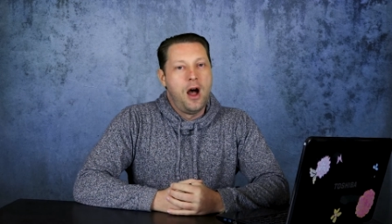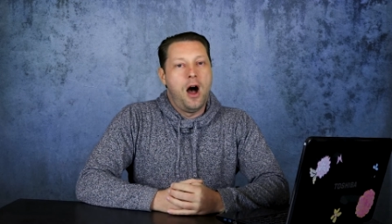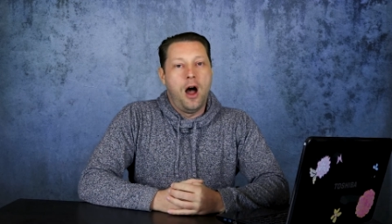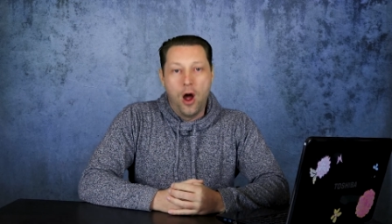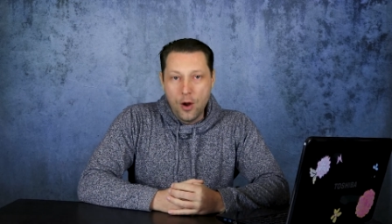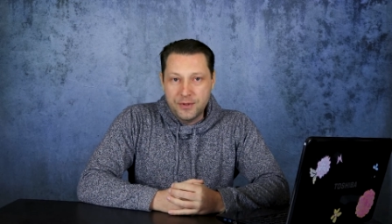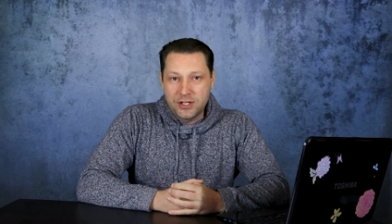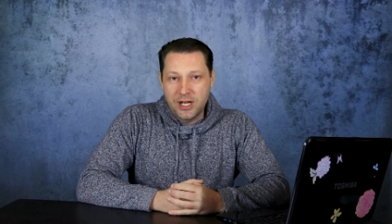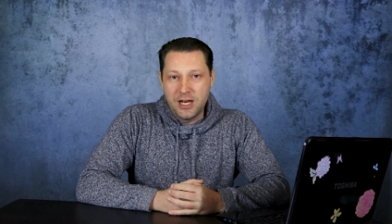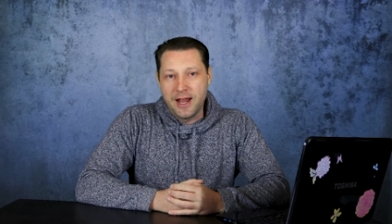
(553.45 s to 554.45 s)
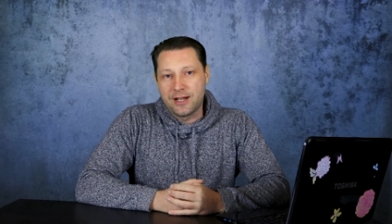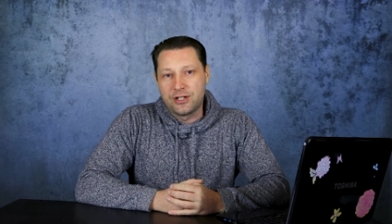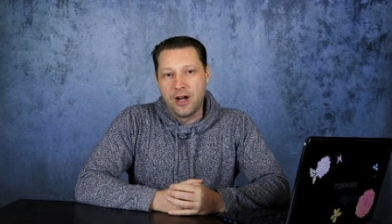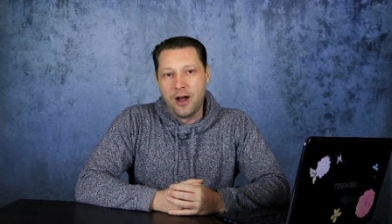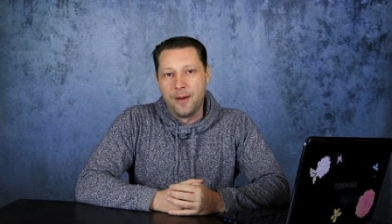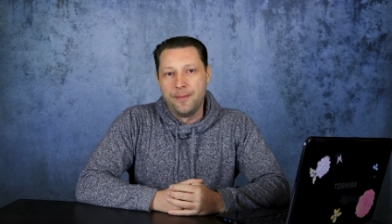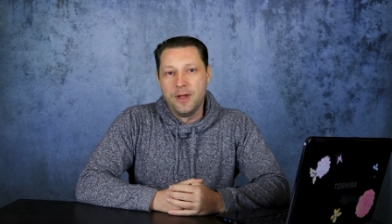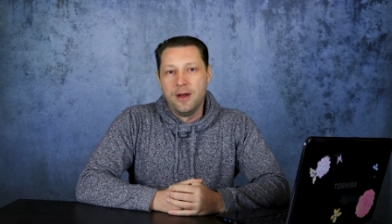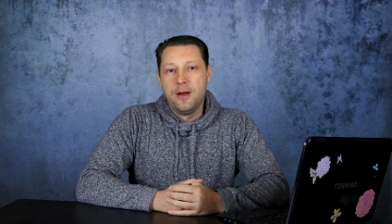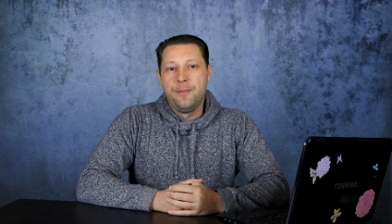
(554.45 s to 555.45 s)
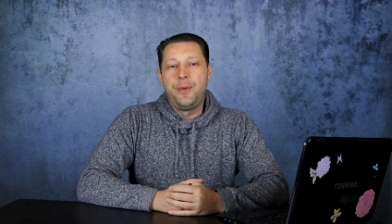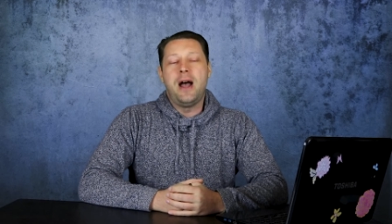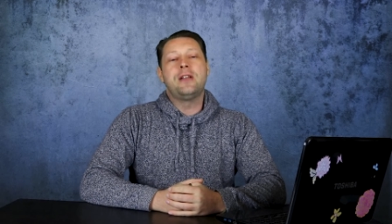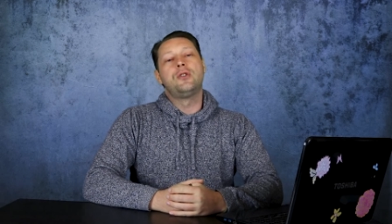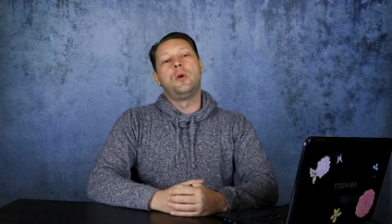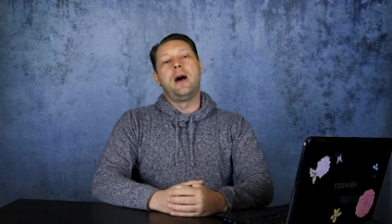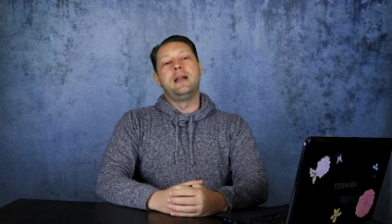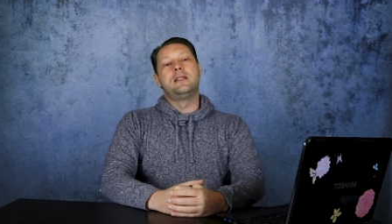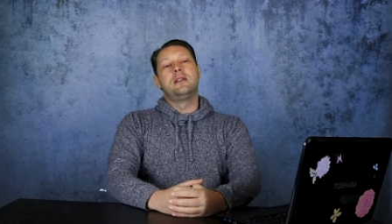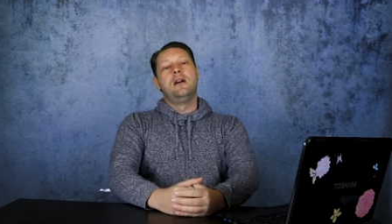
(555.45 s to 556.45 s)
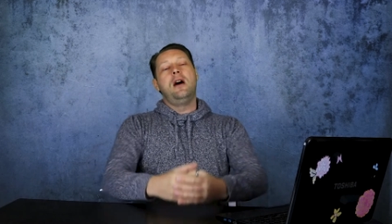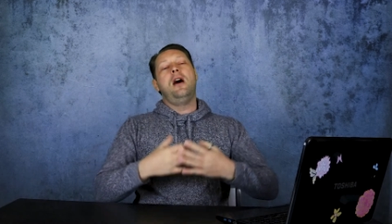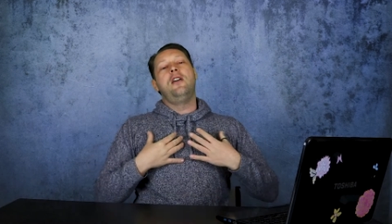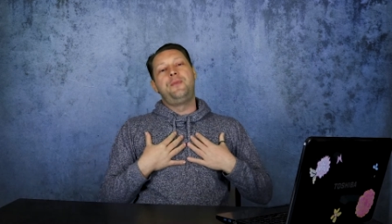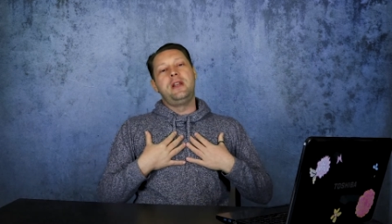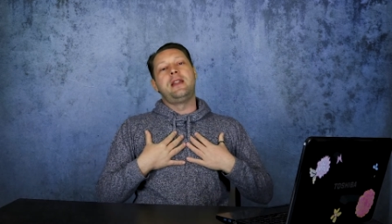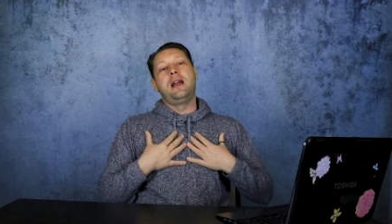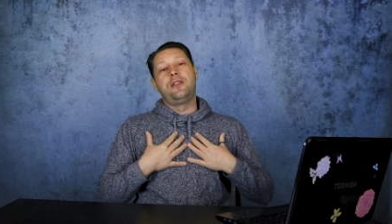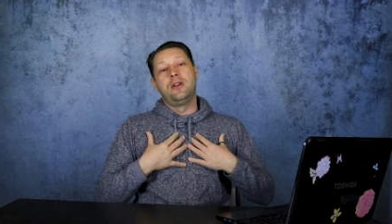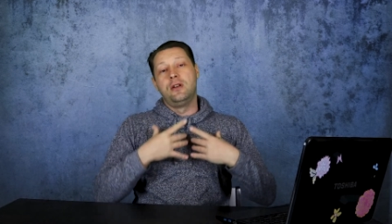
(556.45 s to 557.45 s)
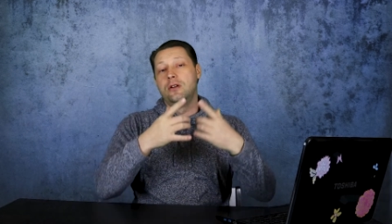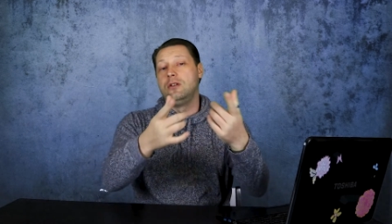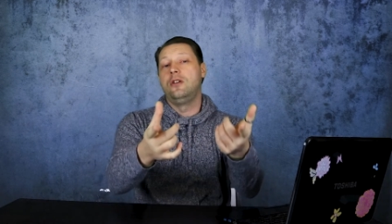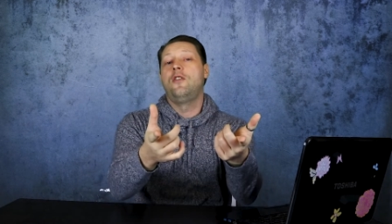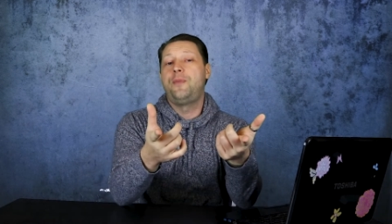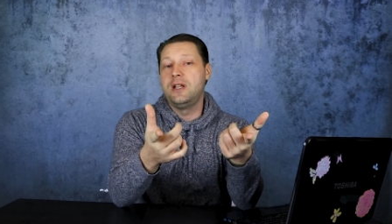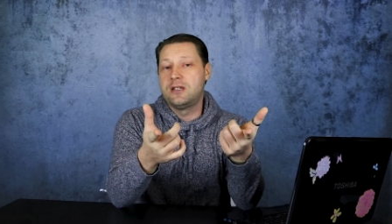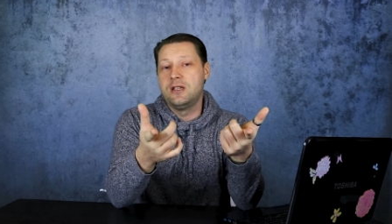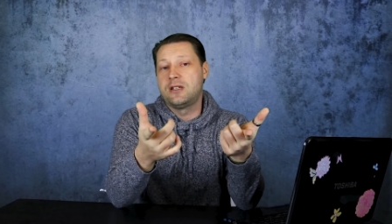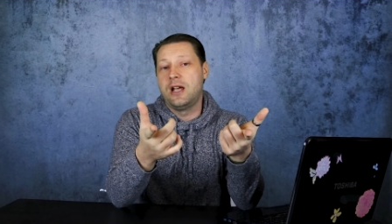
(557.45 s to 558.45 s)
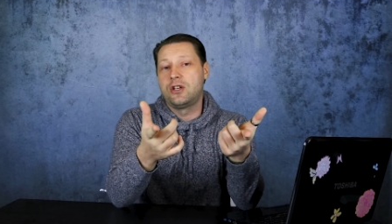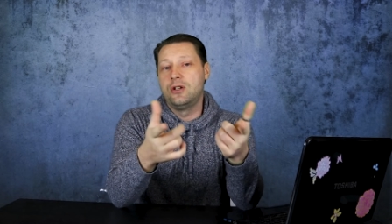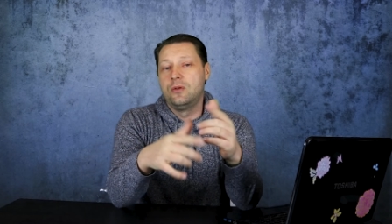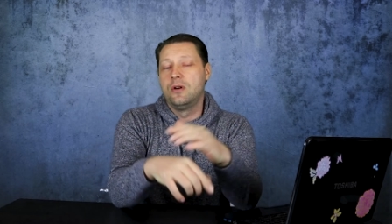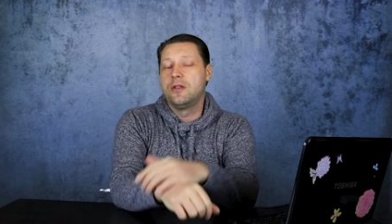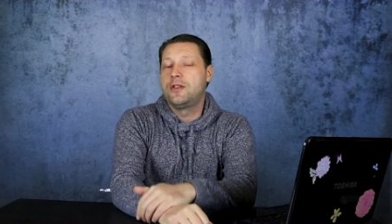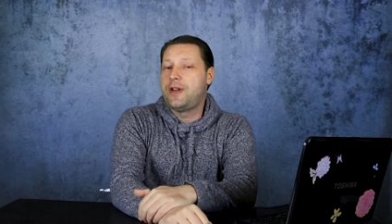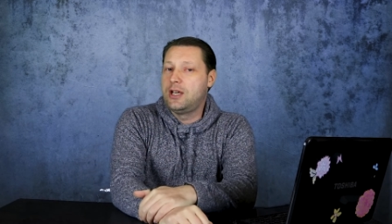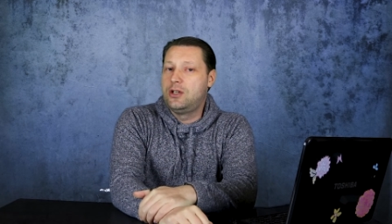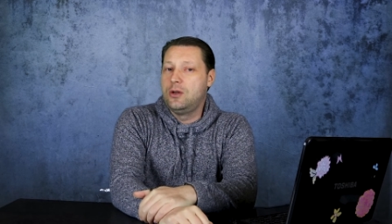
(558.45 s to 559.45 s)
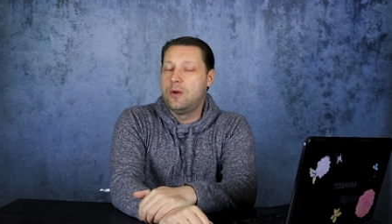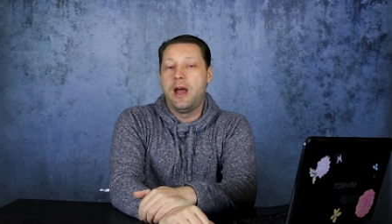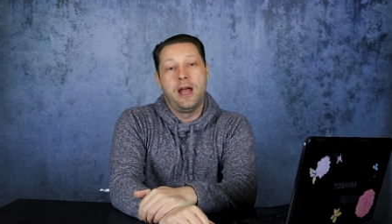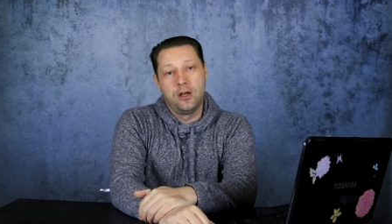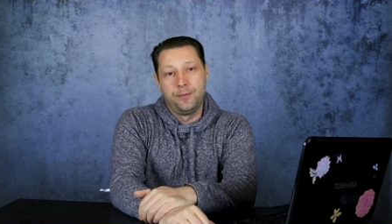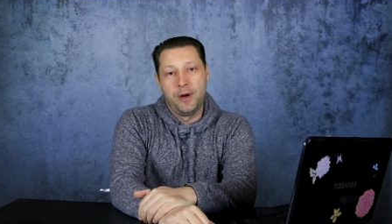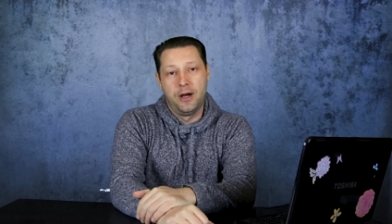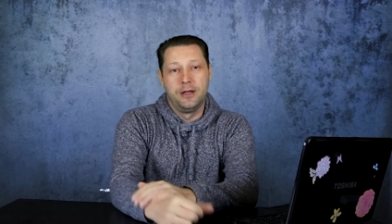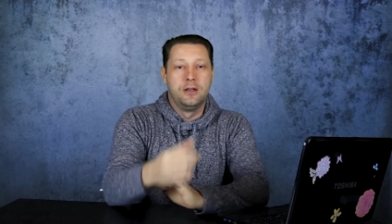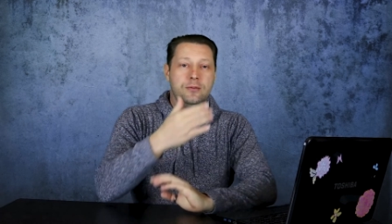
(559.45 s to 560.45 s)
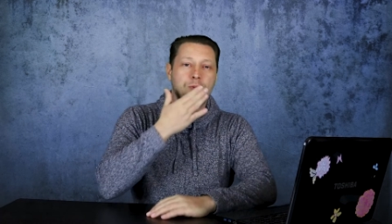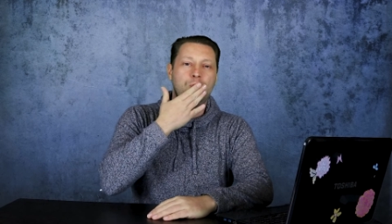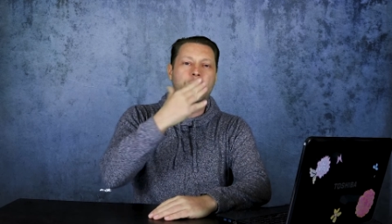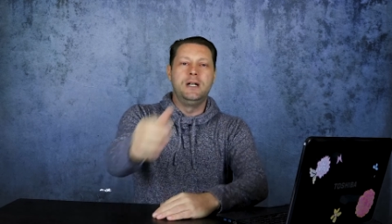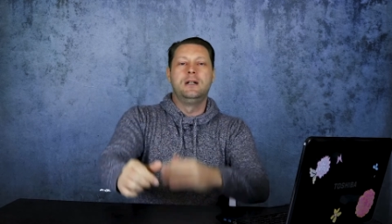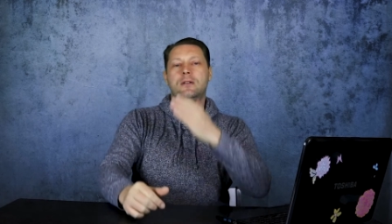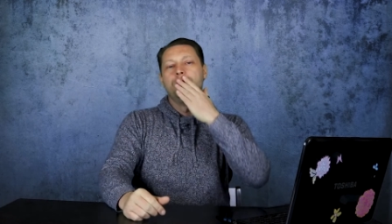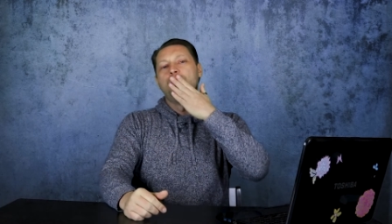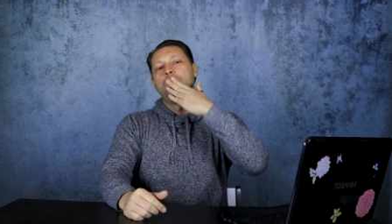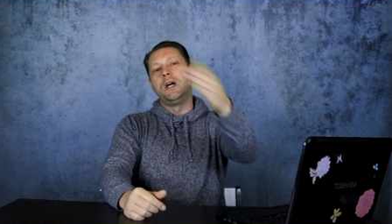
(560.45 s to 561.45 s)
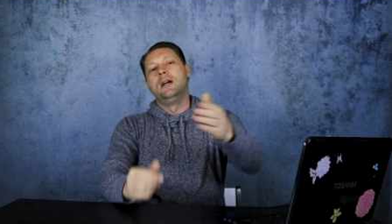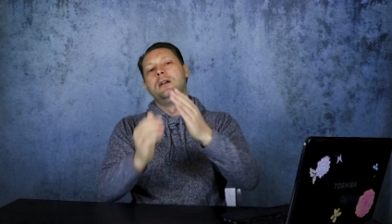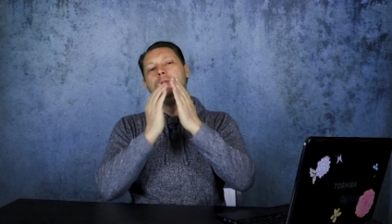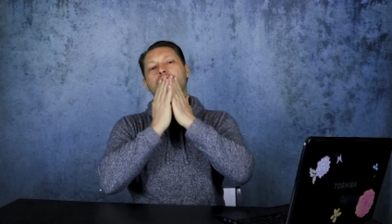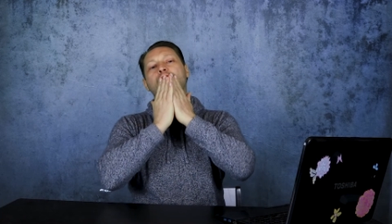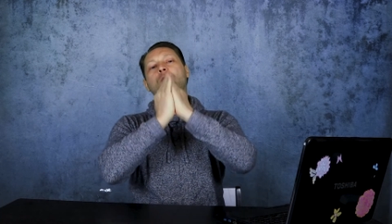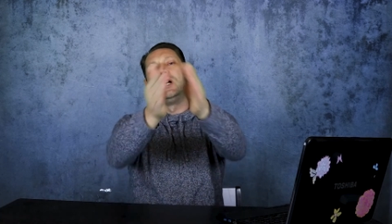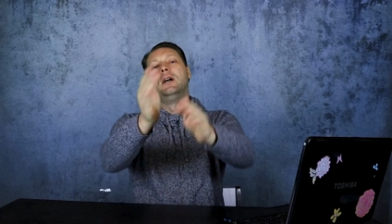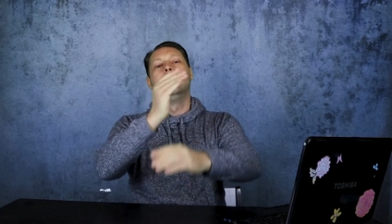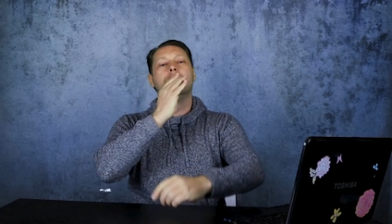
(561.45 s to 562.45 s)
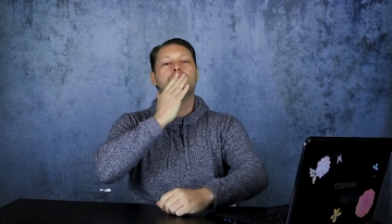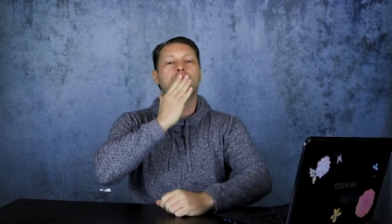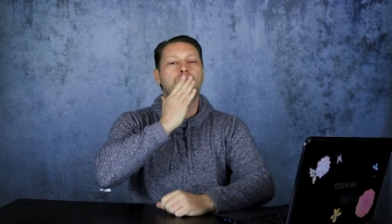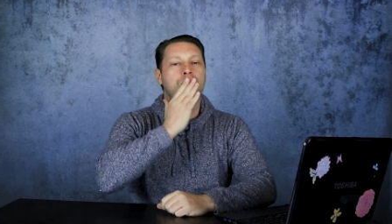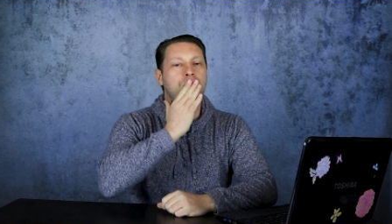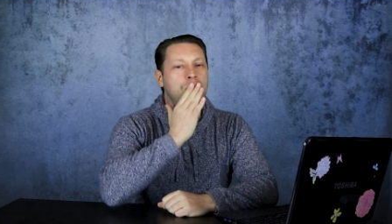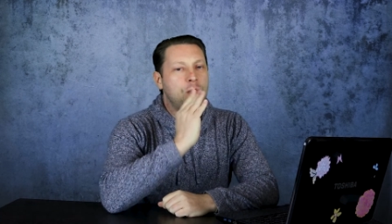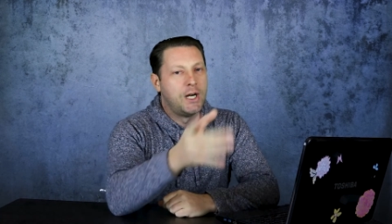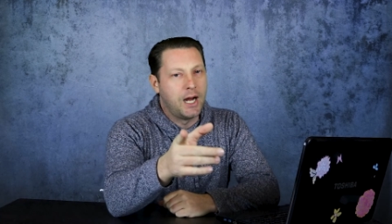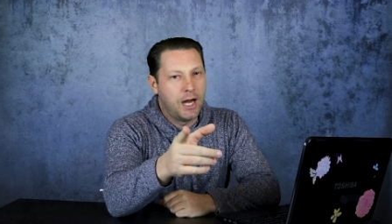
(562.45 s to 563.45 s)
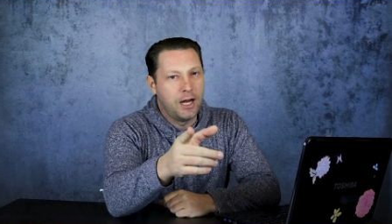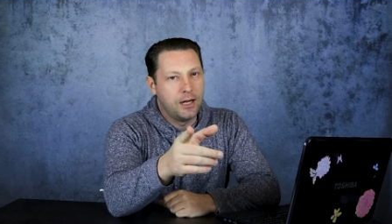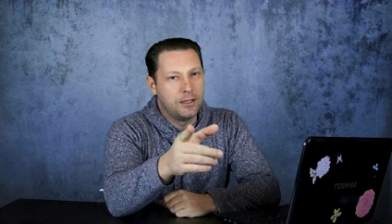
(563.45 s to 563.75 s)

I hope to see you next time. But as always, I've been Nathan, you've been sensational. Thank you and goodbye. Mwah, mwah, mwah, mwah.